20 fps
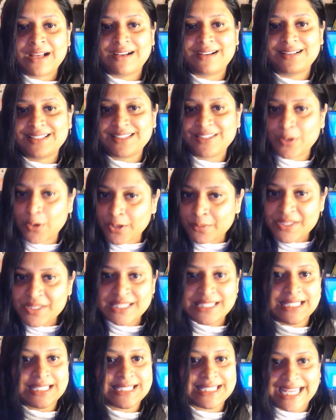your
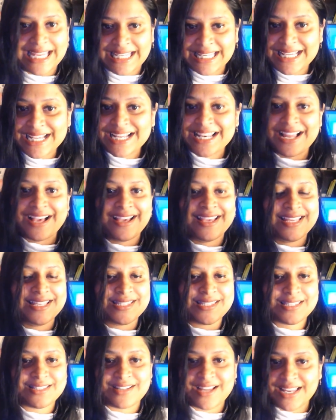business, getting
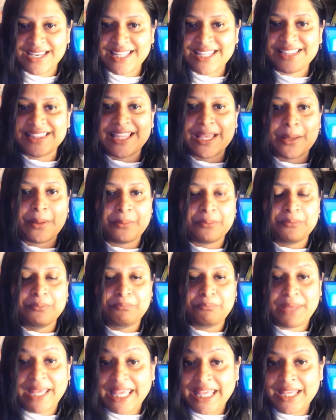clients, running
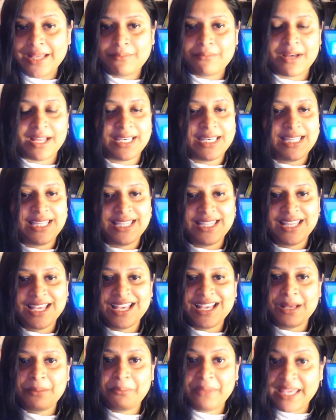them, paying money,
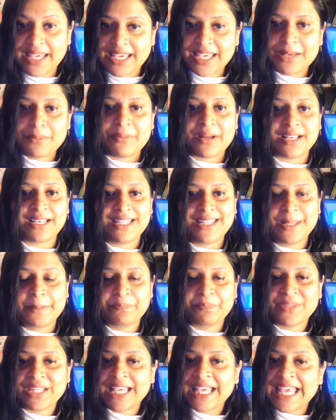making money,
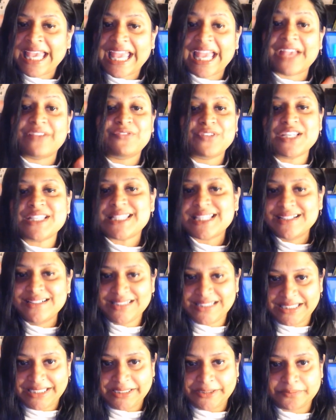every
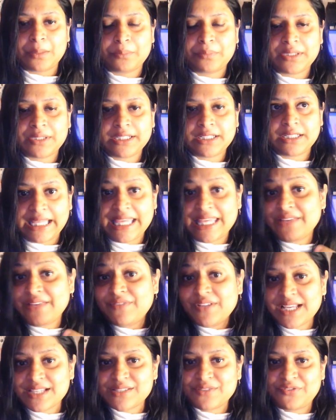single thing. But
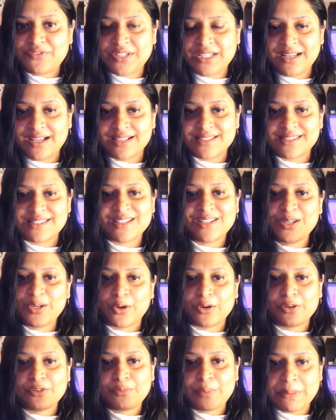even as a freelancer, a
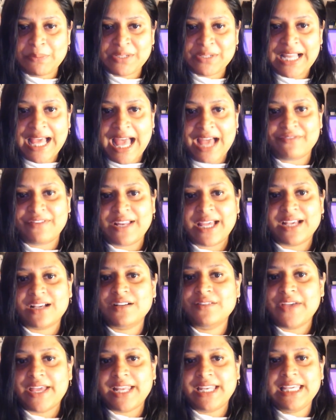lot of people have like
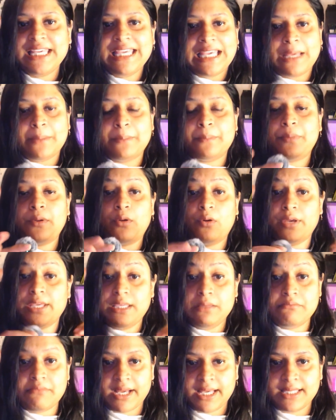a very
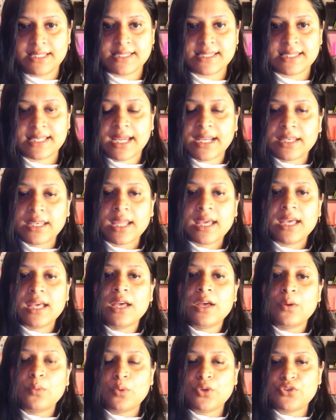employee mindset,
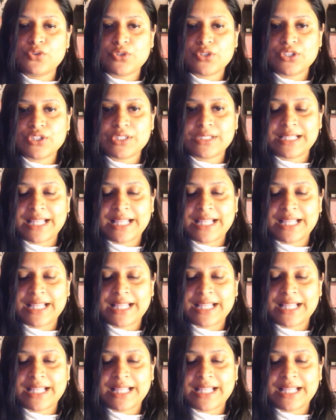which is